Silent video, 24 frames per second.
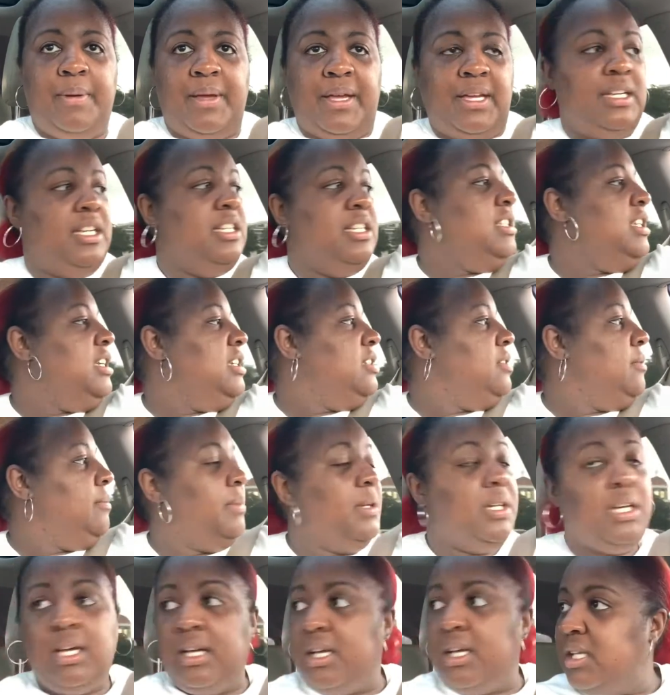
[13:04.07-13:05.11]
paying attention
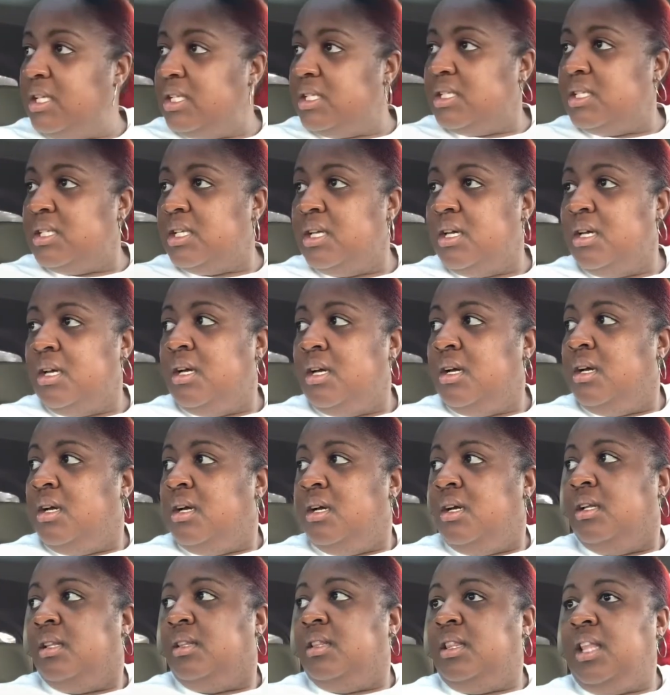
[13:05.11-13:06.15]
because
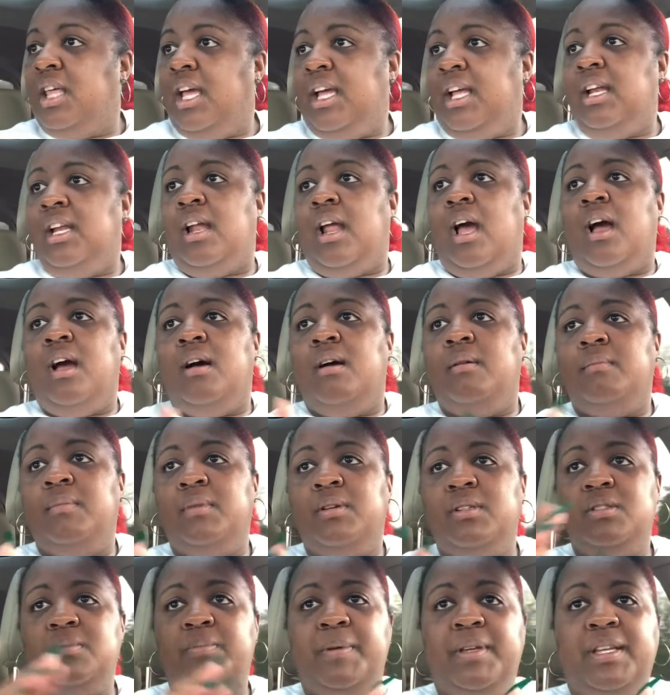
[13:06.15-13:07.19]
they did
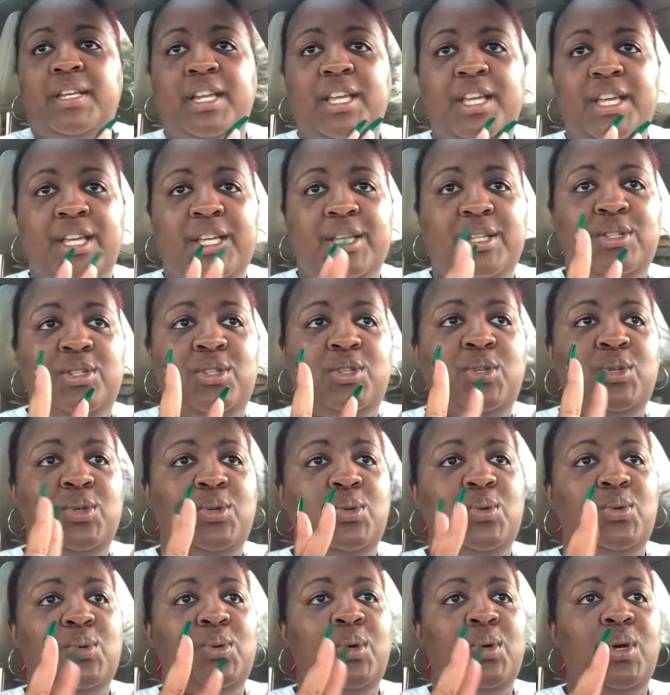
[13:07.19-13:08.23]
almost been in
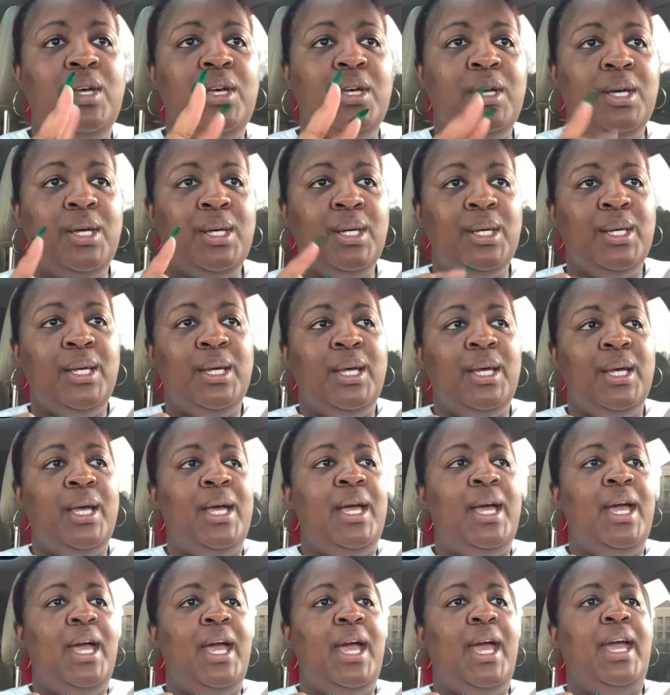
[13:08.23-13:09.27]
two
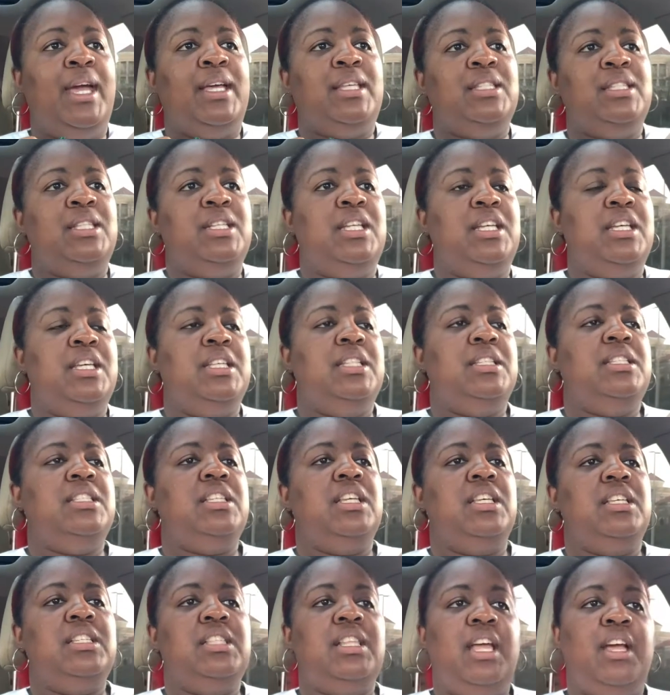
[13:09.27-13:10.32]
accidents
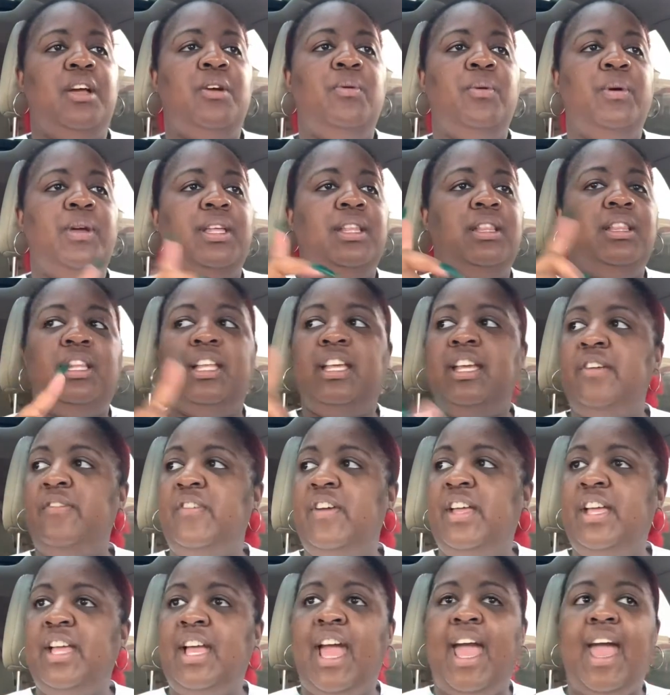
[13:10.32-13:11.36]
just that quit
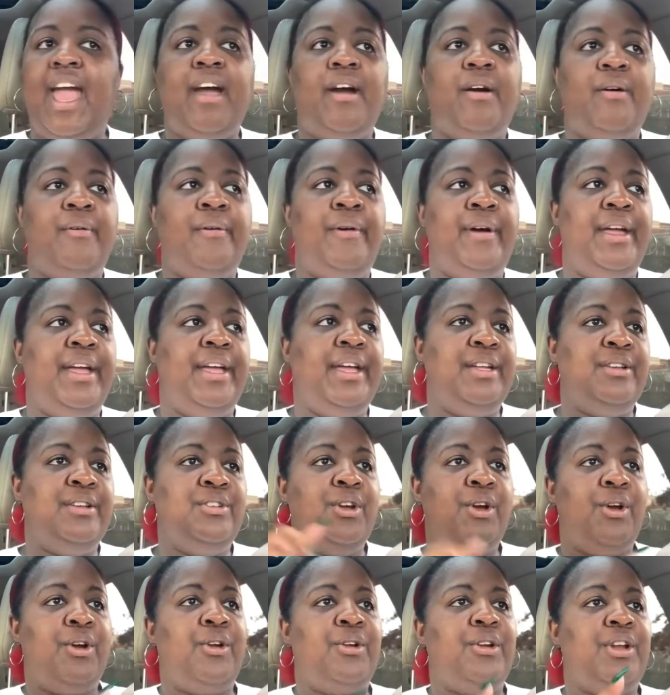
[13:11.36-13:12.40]
leaving out and
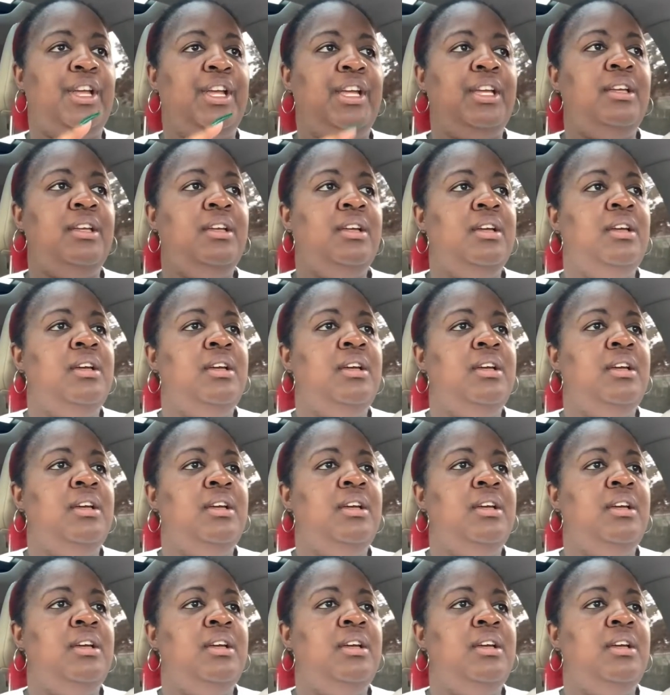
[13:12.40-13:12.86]
turning